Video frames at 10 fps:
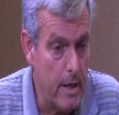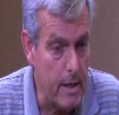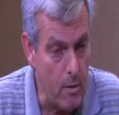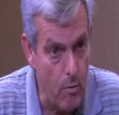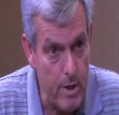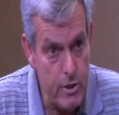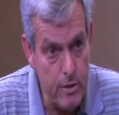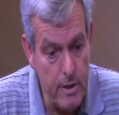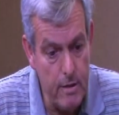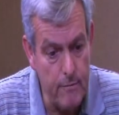and you arrest
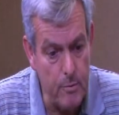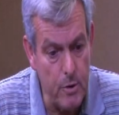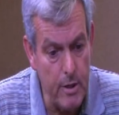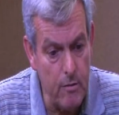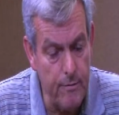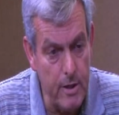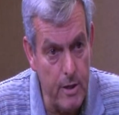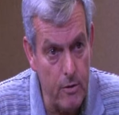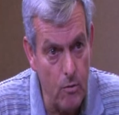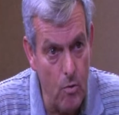your kid for putting
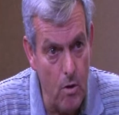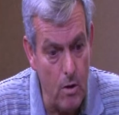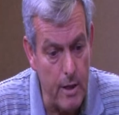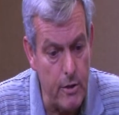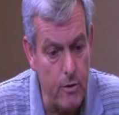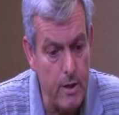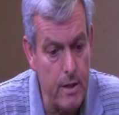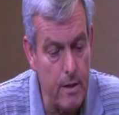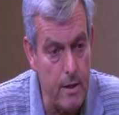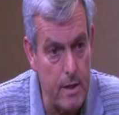graffiti on the wall, and your
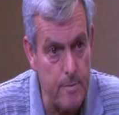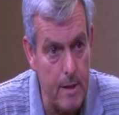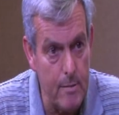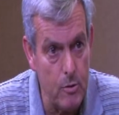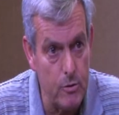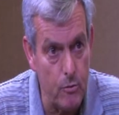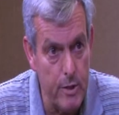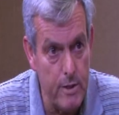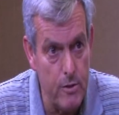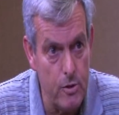kid has been able to
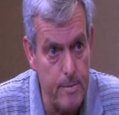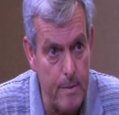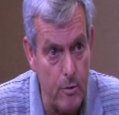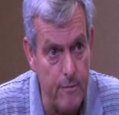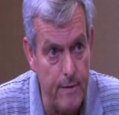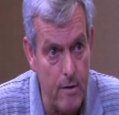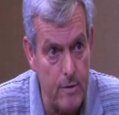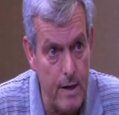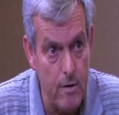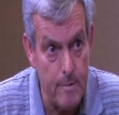read the newspaper and
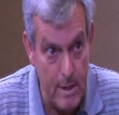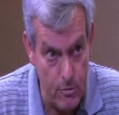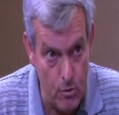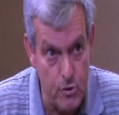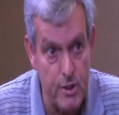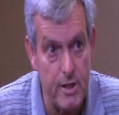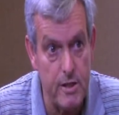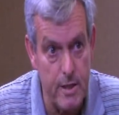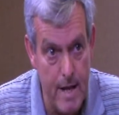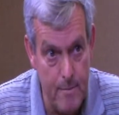found out about those
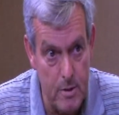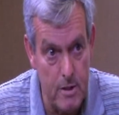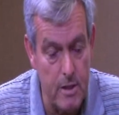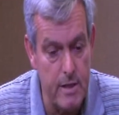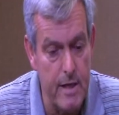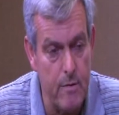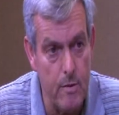things that happened in the DA